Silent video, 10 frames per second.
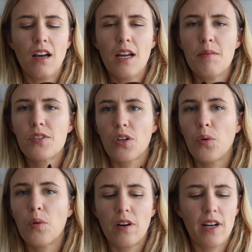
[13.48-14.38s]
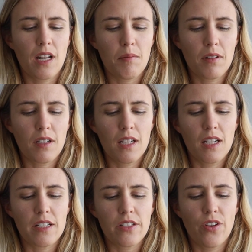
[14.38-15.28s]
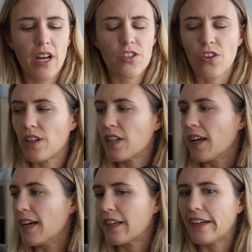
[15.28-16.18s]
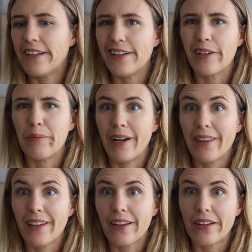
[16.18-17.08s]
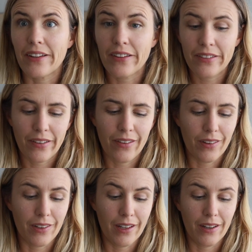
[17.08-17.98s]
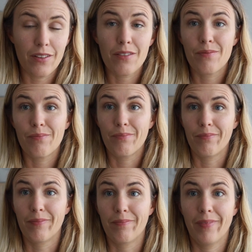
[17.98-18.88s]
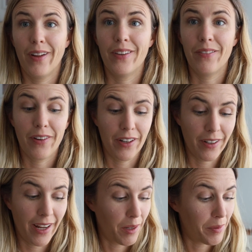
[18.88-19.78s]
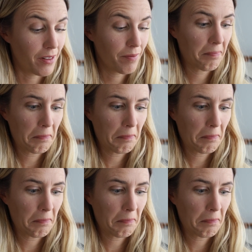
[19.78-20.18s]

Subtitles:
I am so worried I'm going to get a scratch on it like I did on my other lens on the front element.